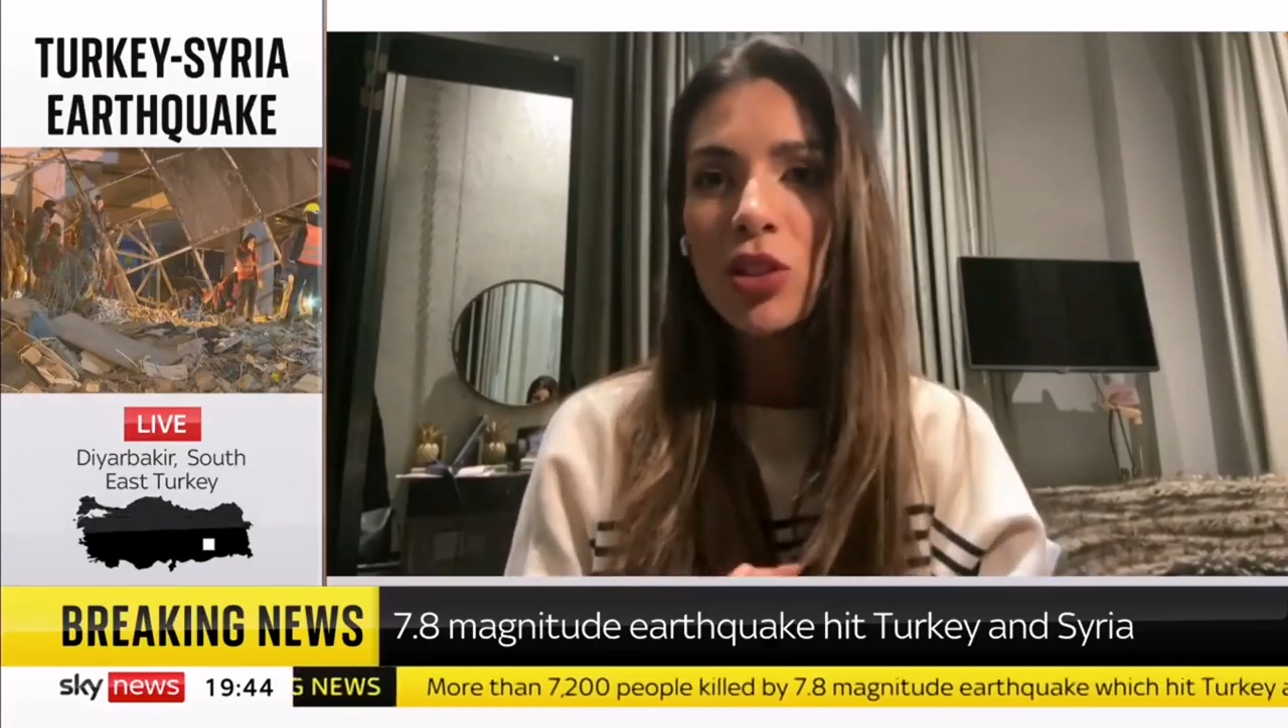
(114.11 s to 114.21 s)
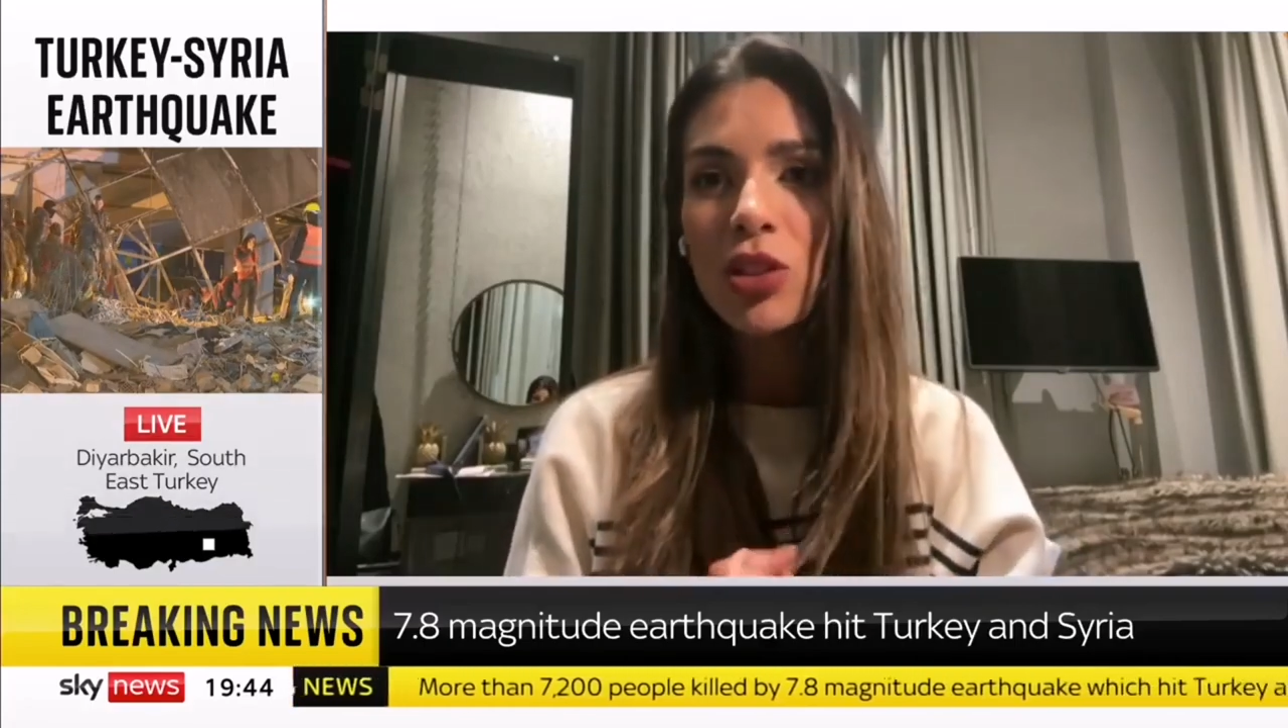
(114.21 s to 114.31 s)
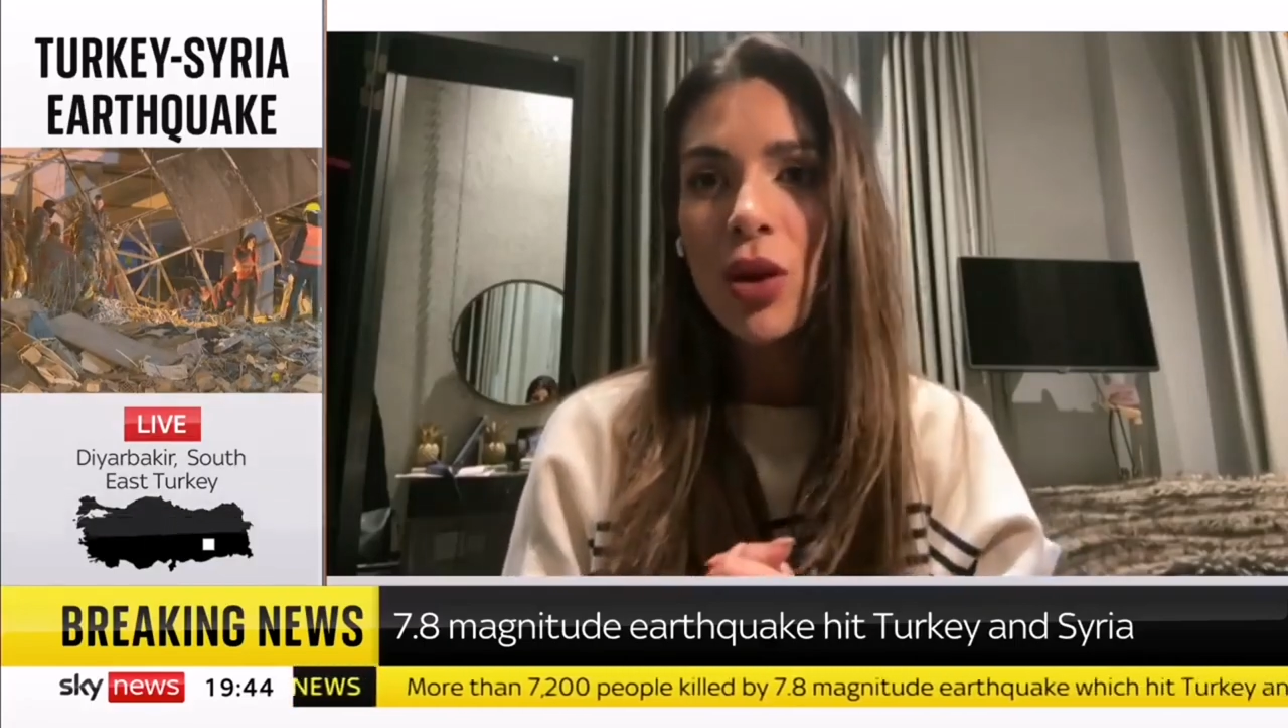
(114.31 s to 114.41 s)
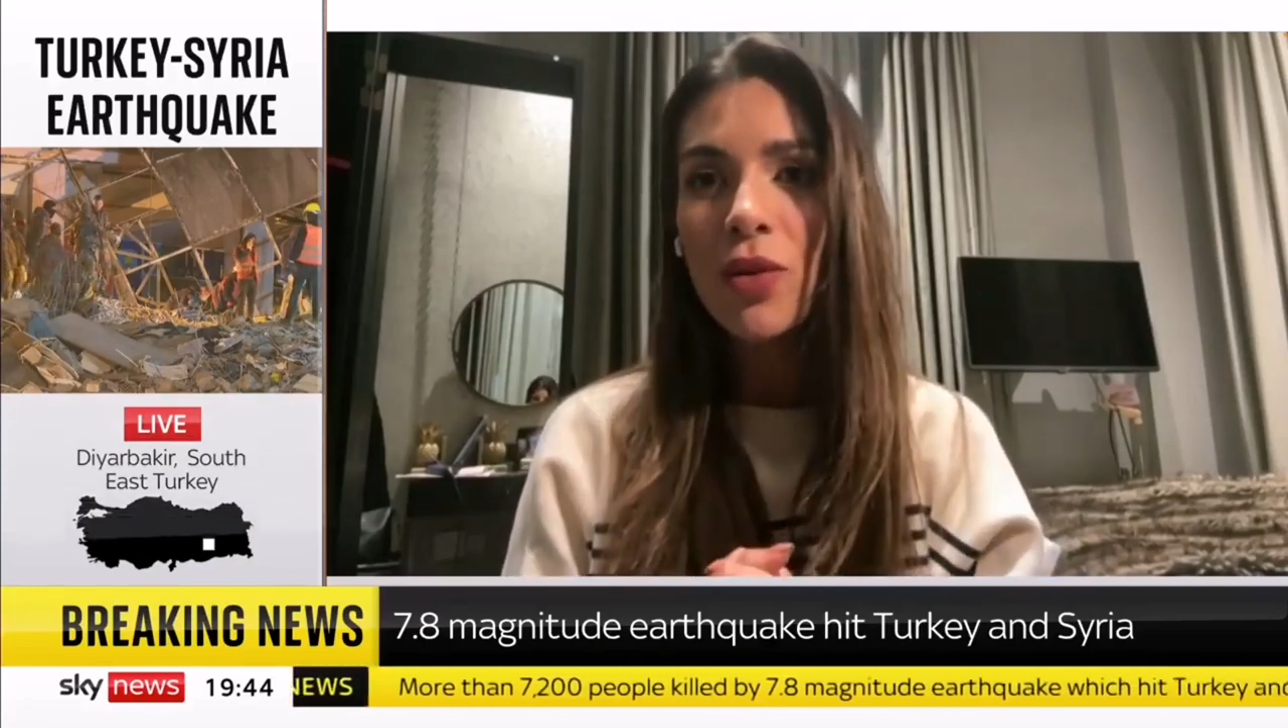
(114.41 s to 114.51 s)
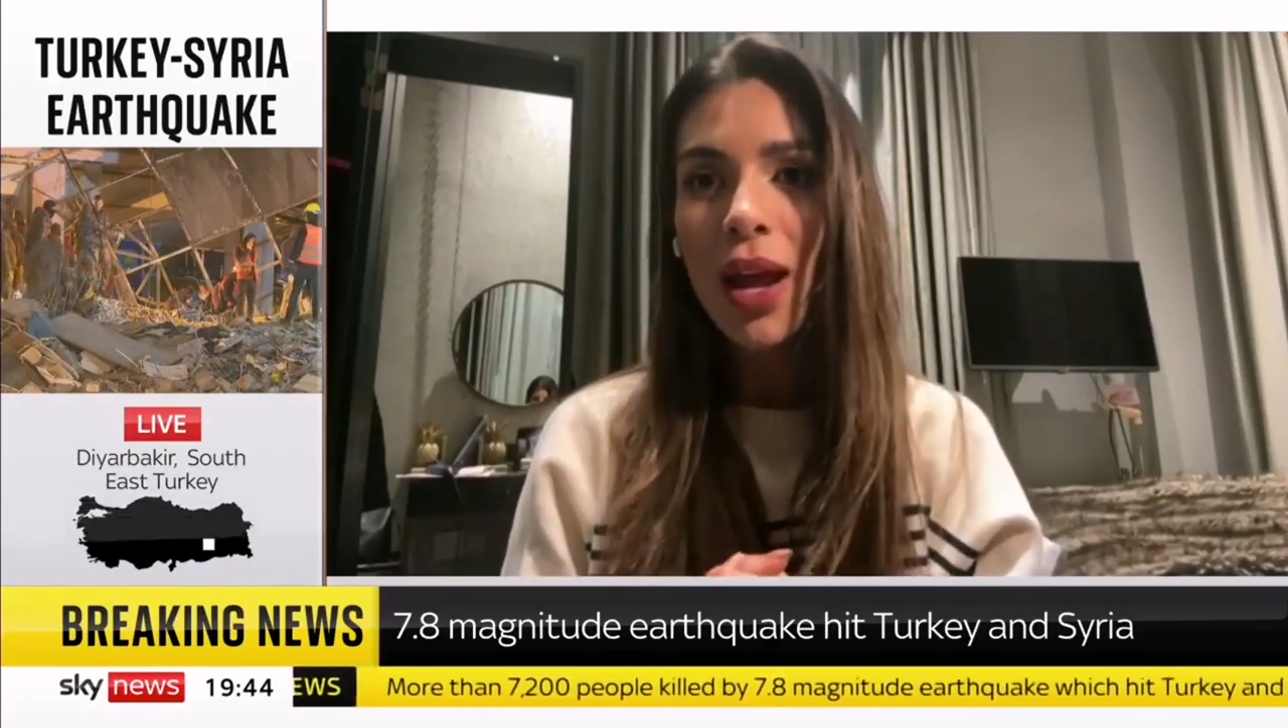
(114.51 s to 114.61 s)
to
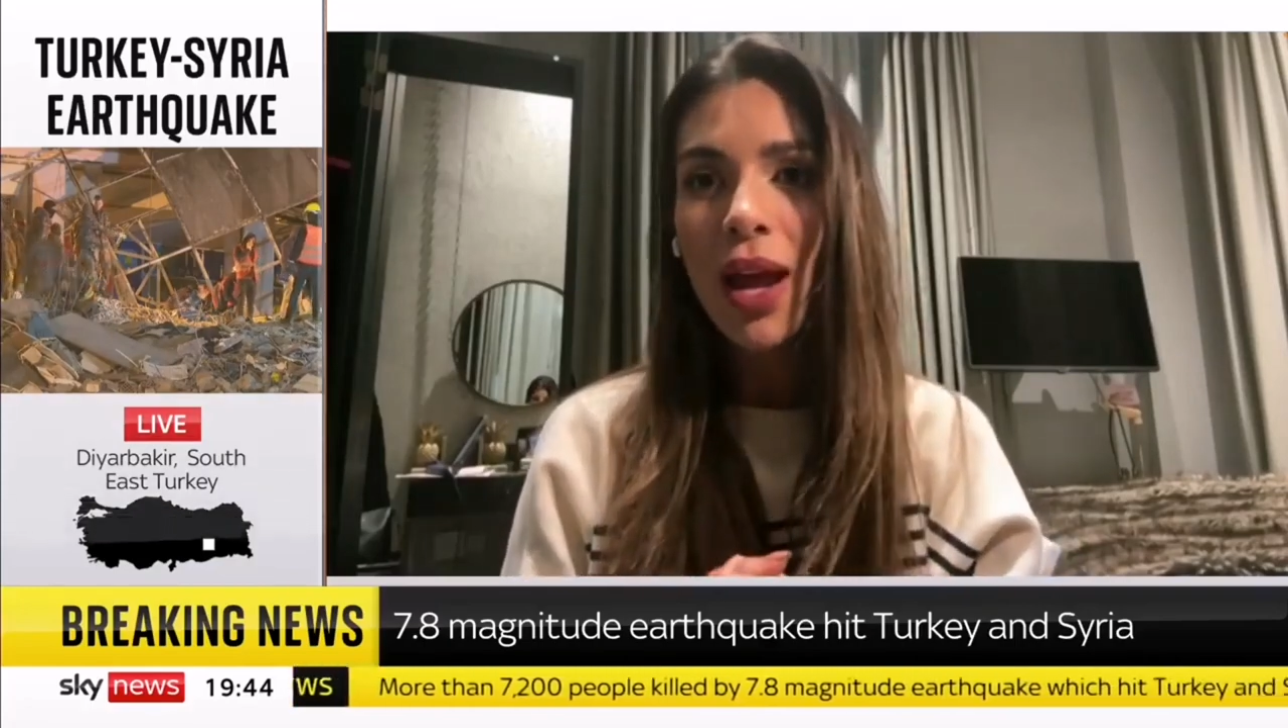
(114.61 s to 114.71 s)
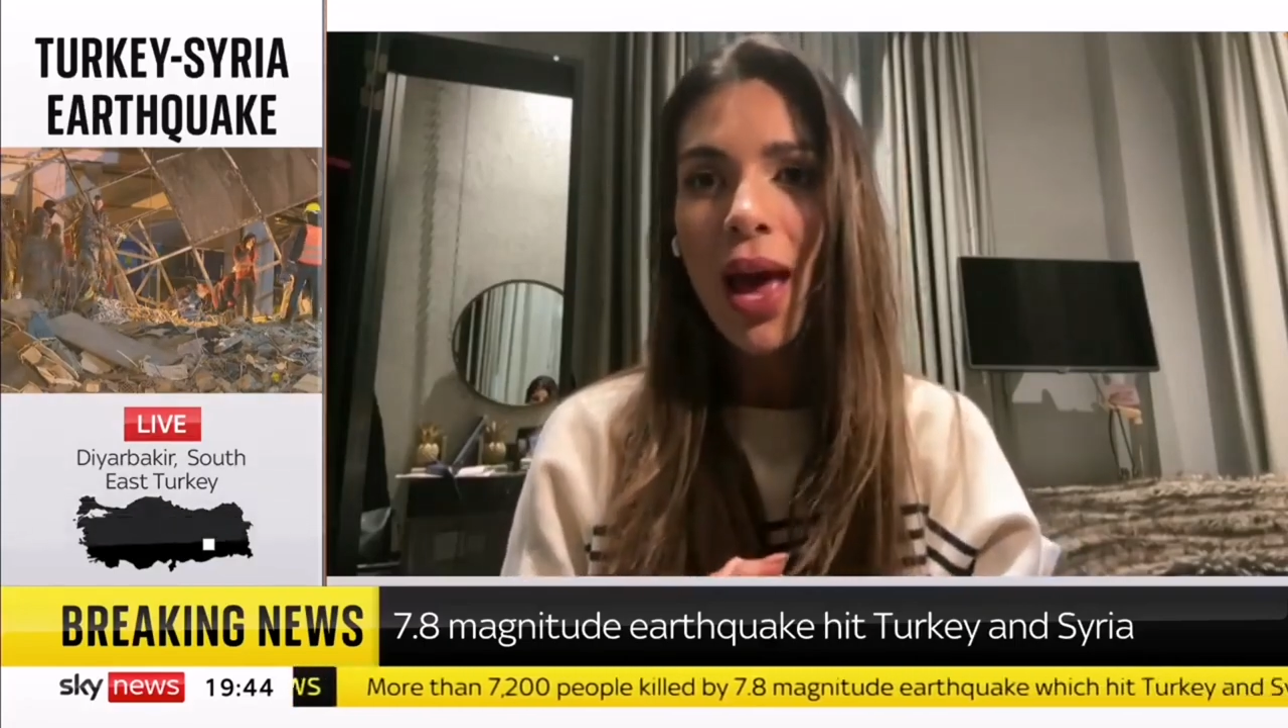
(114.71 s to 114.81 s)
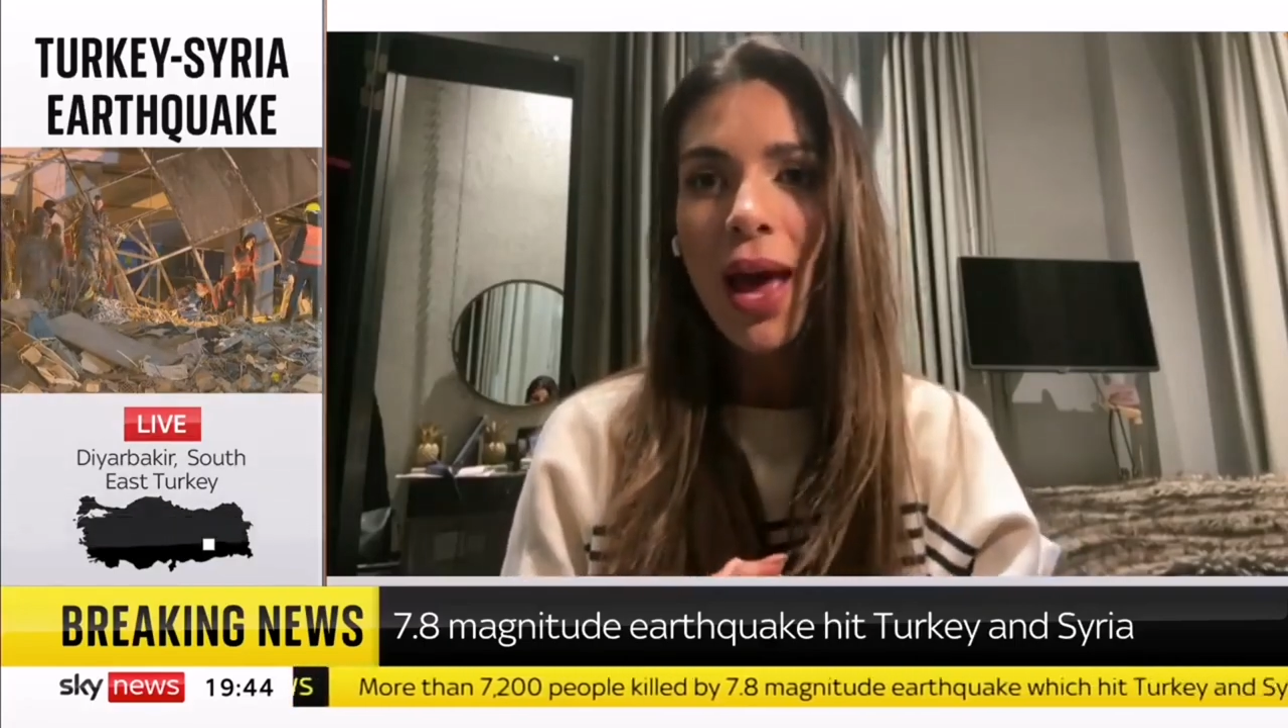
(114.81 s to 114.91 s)
donate